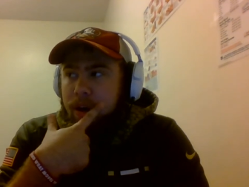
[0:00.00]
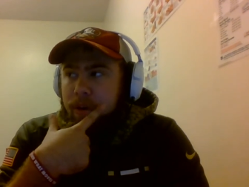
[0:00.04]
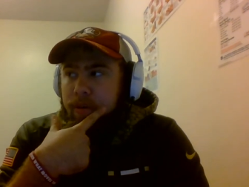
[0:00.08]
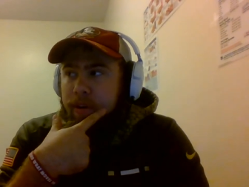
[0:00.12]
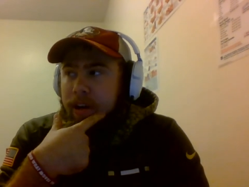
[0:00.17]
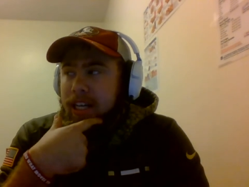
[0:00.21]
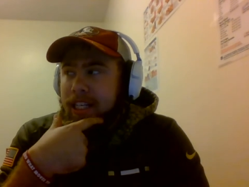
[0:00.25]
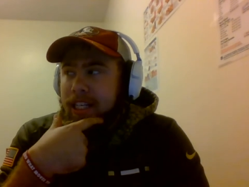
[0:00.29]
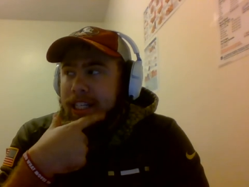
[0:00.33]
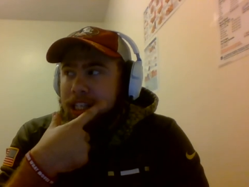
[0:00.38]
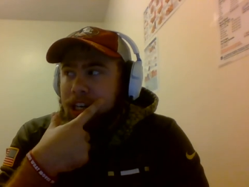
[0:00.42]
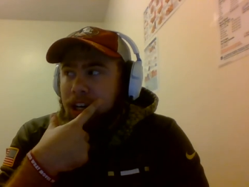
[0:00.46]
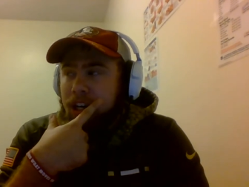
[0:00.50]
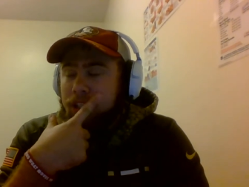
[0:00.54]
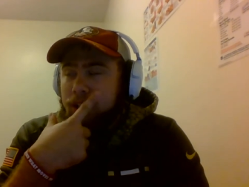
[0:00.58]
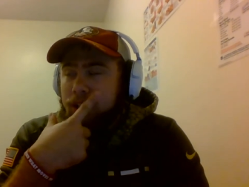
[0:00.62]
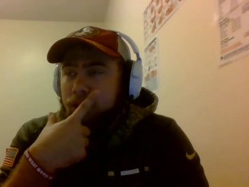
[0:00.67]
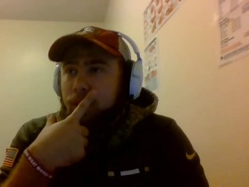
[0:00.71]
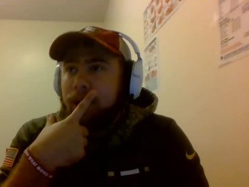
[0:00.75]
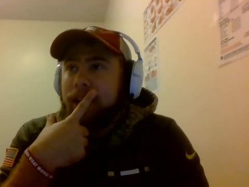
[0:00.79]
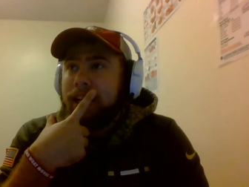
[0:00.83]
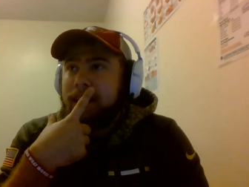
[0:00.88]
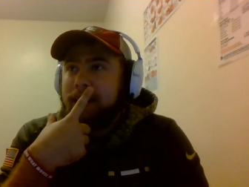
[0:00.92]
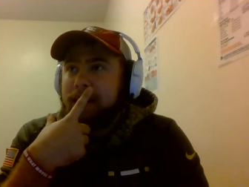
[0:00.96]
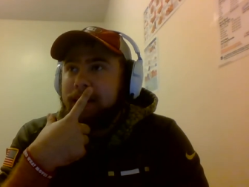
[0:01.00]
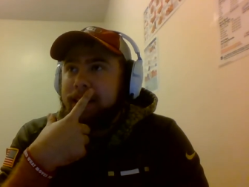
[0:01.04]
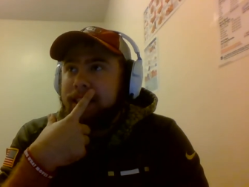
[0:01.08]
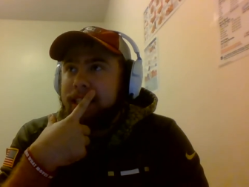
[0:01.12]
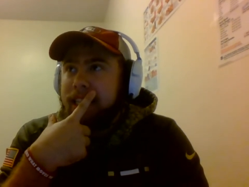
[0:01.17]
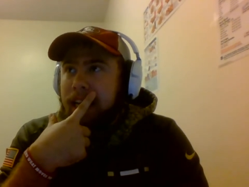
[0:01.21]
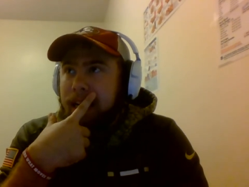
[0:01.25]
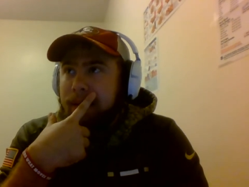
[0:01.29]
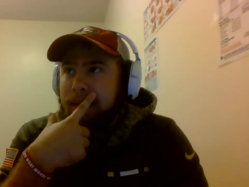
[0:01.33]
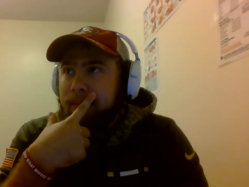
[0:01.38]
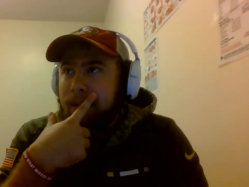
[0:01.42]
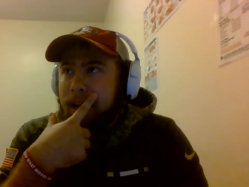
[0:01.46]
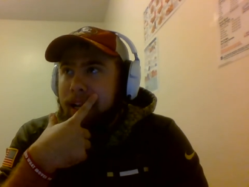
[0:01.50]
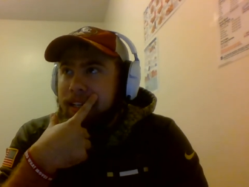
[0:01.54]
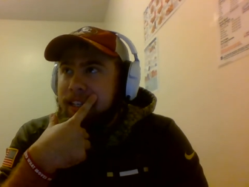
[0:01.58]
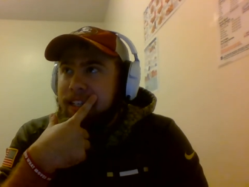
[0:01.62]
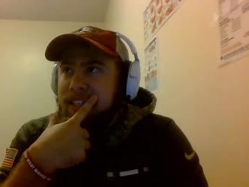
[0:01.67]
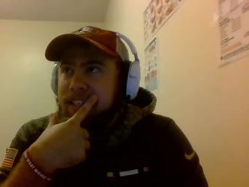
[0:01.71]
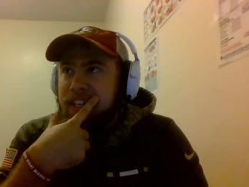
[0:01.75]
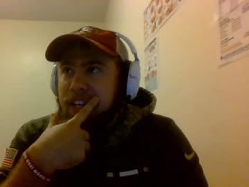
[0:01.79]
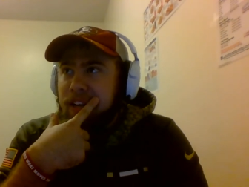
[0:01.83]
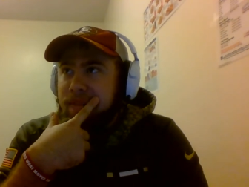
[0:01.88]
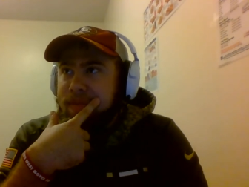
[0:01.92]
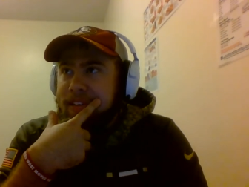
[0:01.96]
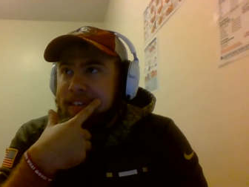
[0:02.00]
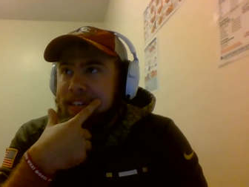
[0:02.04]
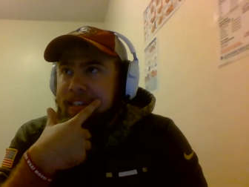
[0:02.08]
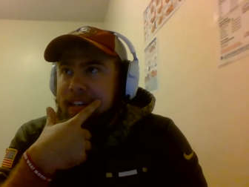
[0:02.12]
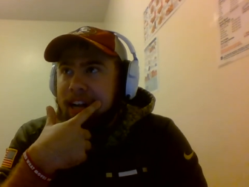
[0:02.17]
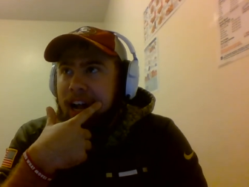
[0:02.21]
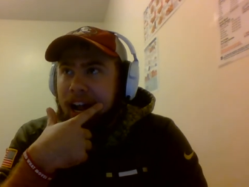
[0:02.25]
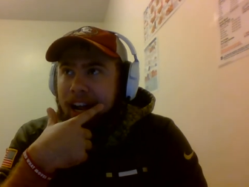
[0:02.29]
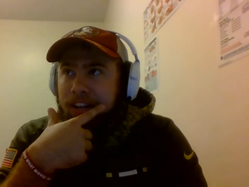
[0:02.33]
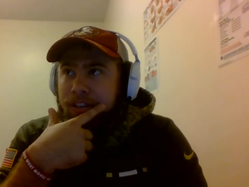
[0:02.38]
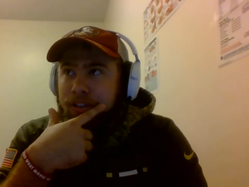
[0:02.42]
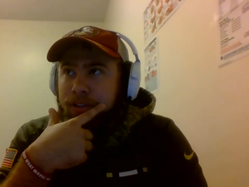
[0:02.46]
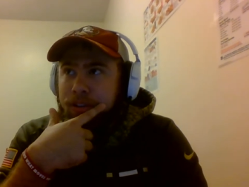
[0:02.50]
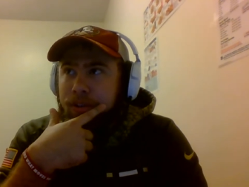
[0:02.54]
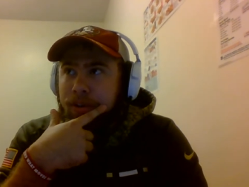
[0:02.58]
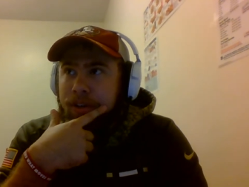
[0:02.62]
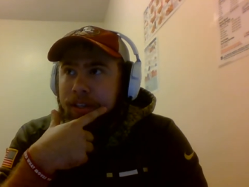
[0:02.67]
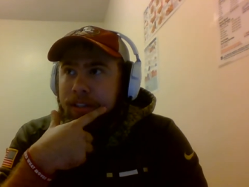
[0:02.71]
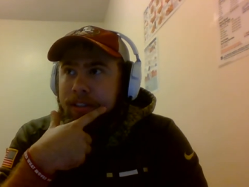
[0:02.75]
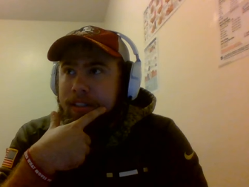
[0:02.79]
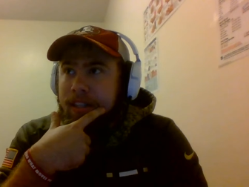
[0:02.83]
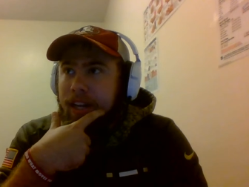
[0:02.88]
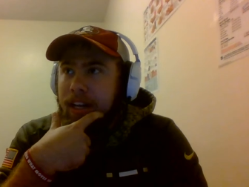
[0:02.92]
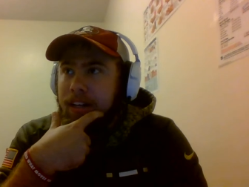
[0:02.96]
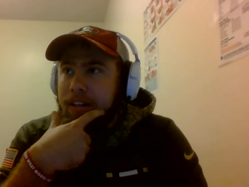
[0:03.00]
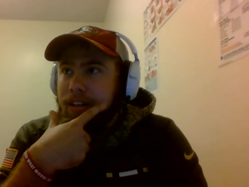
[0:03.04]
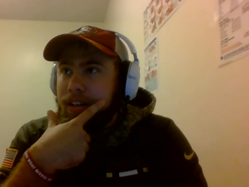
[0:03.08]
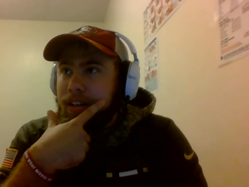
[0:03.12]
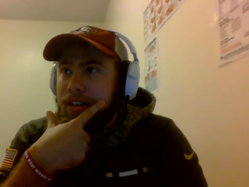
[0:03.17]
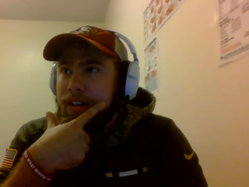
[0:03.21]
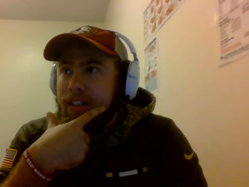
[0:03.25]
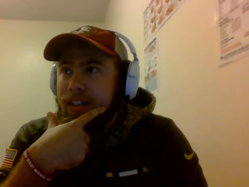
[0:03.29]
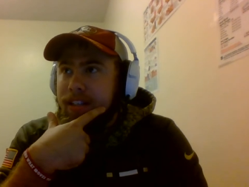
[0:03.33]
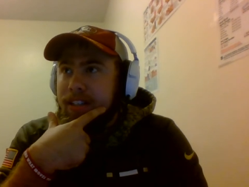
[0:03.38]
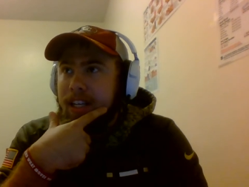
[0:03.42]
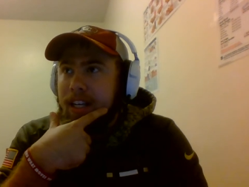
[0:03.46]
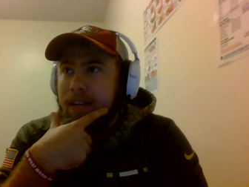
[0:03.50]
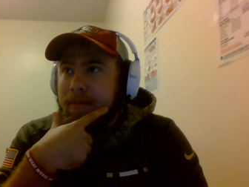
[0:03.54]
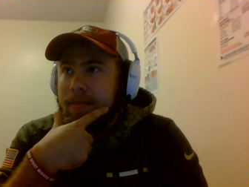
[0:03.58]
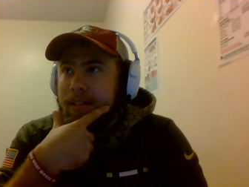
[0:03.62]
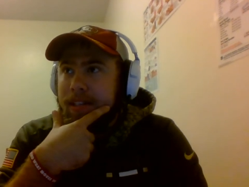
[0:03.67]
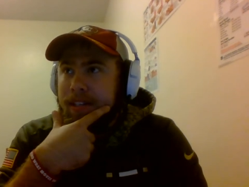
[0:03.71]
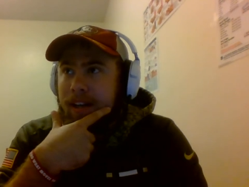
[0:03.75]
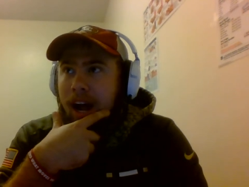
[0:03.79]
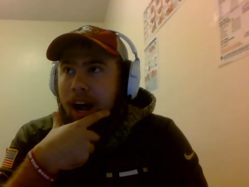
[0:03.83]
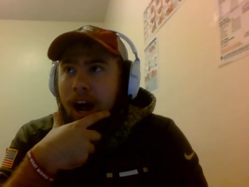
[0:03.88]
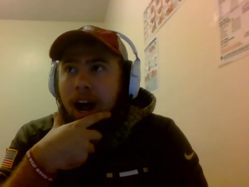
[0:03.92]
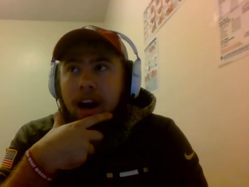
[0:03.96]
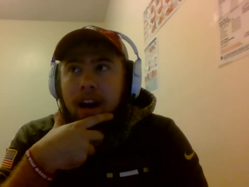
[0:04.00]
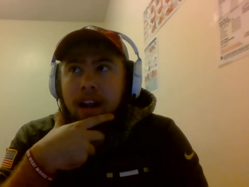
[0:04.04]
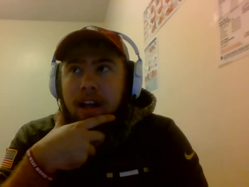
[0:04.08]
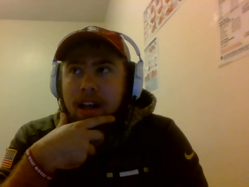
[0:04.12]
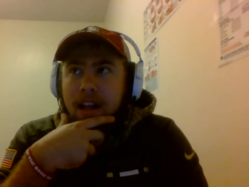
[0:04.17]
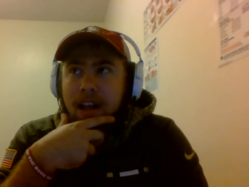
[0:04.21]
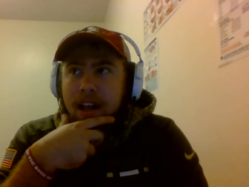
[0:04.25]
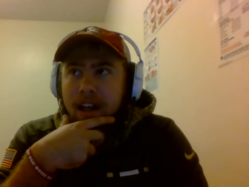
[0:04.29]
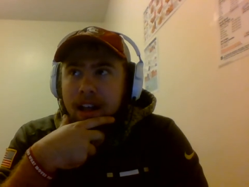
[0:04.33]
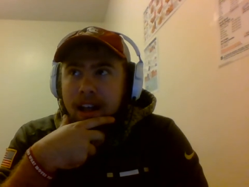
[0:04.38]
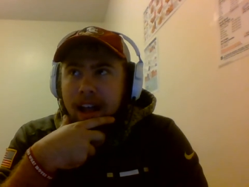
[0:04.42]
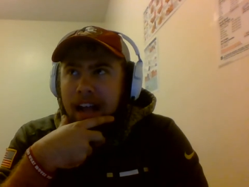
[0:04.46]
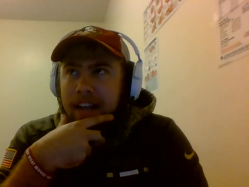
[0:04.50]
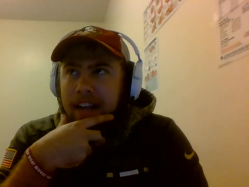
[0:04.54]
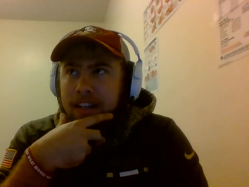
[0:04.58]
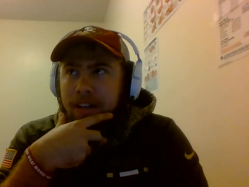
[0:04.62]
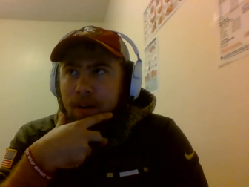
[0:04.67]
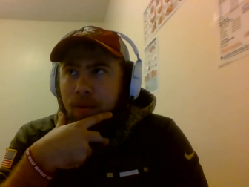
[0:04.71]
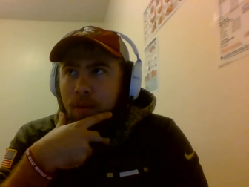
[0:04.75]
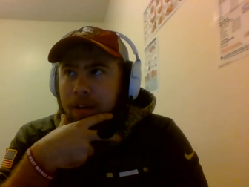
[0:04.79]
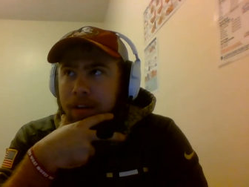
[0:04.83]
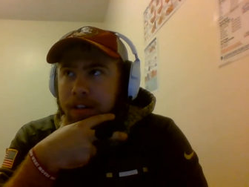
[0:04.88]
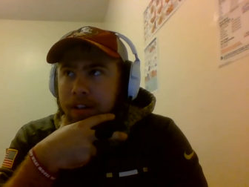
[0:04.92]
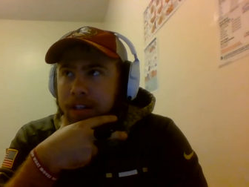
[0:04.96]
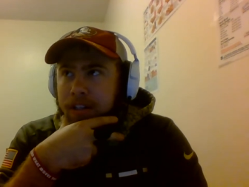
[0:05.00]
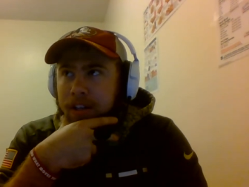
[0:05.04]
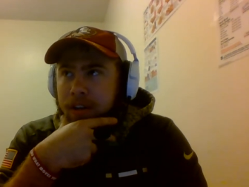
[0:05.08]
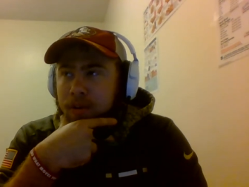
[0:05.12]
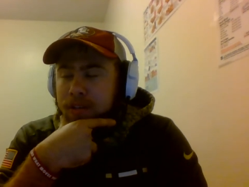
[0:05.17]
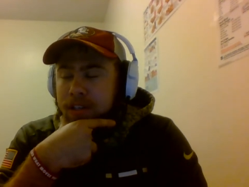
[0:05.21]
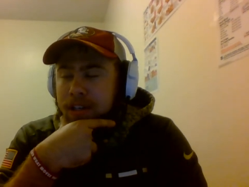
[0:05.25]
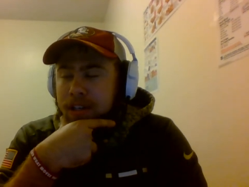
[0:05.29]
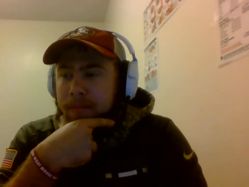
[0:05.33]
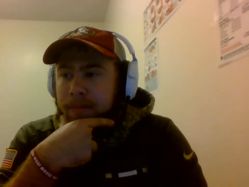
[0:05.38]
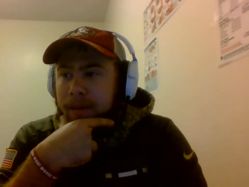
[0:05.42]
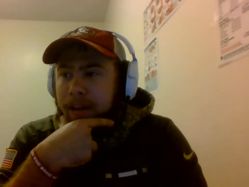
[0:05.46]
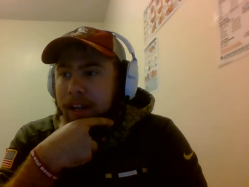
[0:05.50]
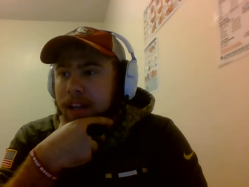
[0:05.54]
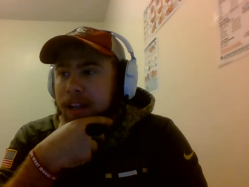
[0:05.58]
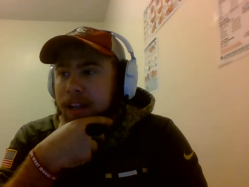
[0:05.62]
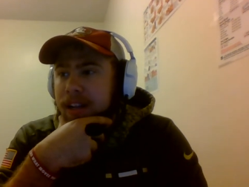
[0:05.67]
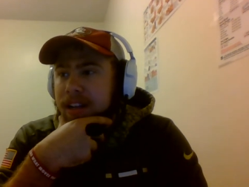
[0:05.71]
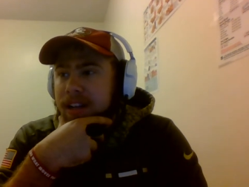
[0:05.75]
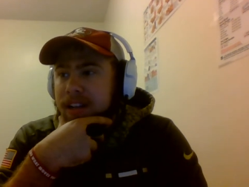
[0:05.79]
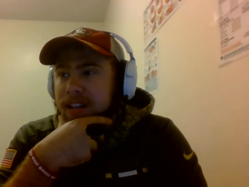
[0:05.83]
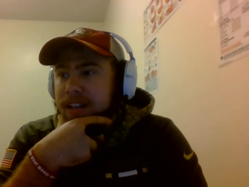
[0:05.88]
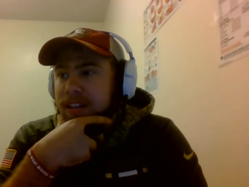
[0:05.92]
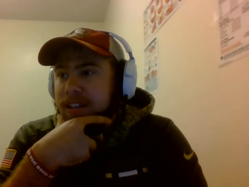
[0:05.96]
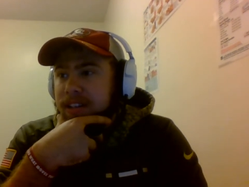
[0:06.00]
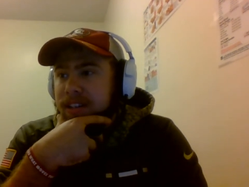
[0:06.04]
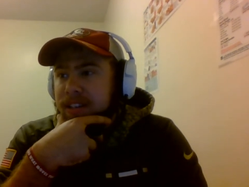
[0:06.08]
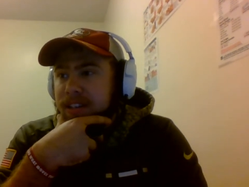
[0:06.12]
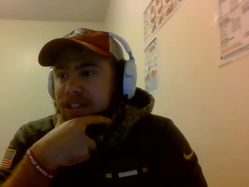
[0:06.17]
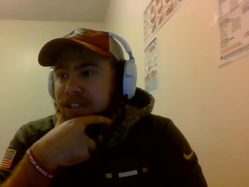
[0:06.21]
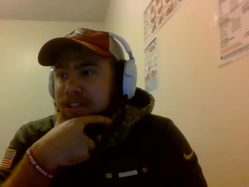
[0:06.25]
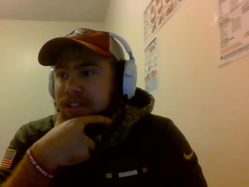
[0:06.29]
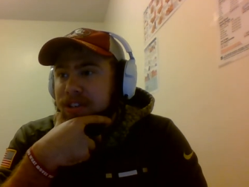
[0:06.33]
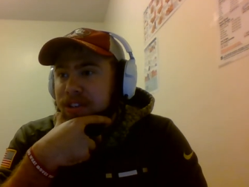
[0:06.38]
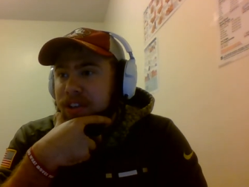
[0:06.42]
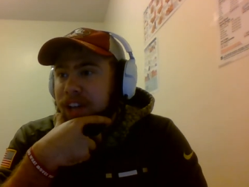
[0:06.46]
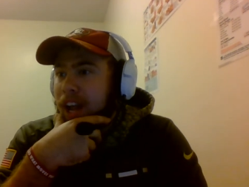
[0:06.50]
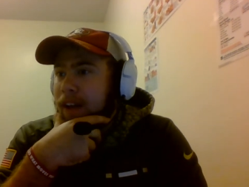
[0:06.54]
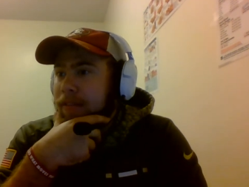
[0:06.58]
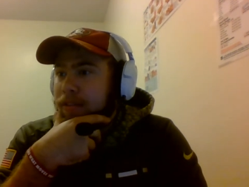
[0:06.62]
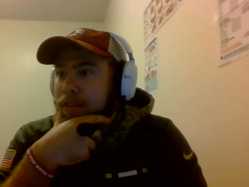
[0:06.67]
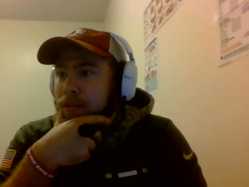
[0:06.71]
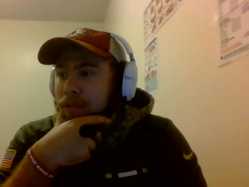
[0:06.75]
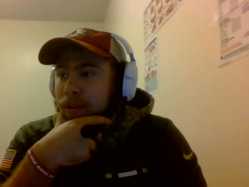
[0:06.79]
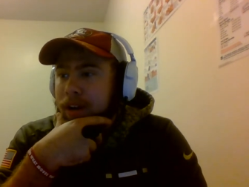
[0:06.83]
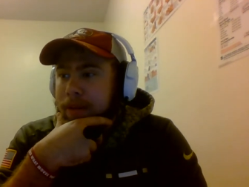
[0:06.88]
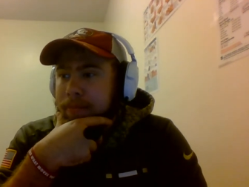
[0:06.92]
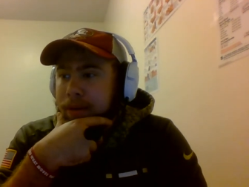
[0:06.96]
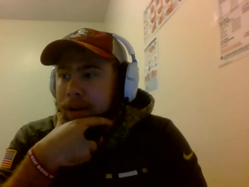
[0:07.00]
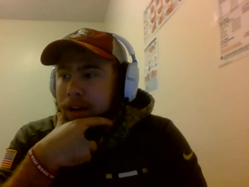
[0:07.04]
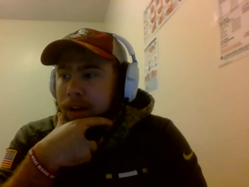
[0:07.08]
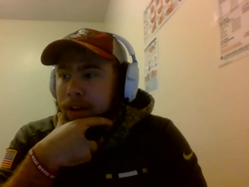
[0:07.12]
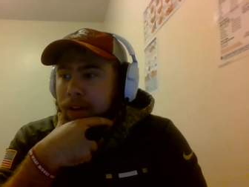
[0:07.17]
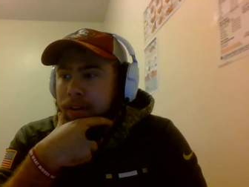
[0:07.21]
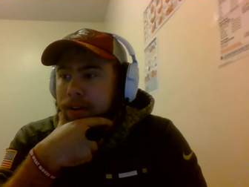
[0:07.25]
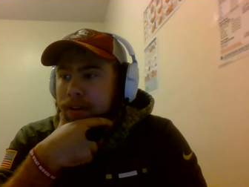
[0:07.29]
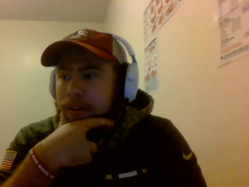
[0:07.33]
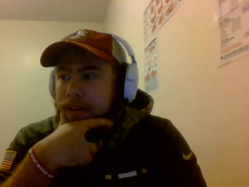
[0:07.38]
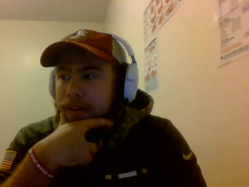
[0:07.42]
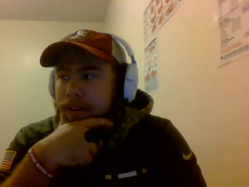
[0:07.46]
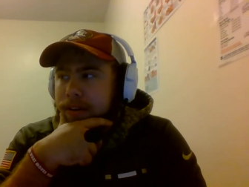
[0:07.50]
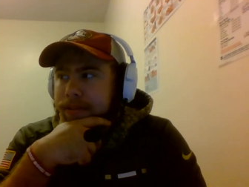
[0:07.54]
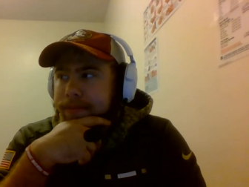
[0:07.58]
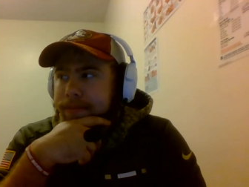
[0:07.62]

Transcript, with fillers: we got to start treating this team that this team is not a true contender. This team is not as it once used to be. So you have to rebuild.